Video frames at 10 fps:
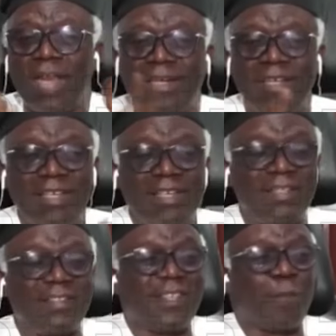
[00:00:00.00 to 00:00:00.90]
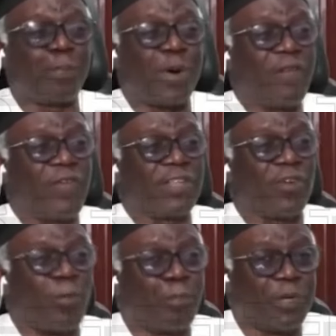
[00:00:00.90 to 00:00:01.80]
that it is a
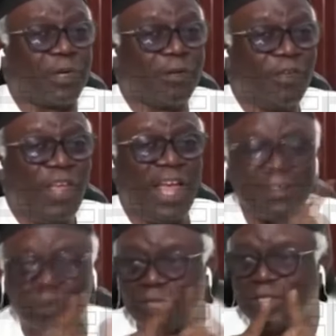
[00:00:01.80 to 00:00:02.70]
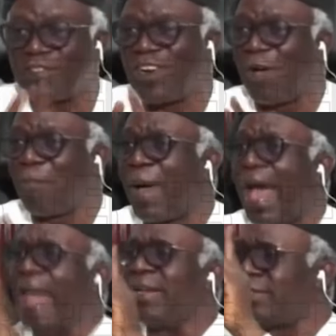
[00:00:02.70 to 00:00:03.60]
private company, and so it is not
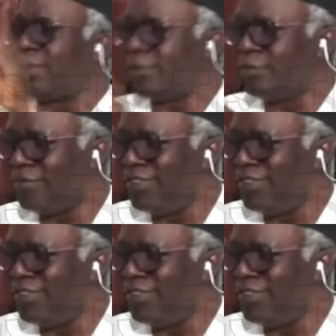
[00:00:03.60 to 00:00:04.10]
banned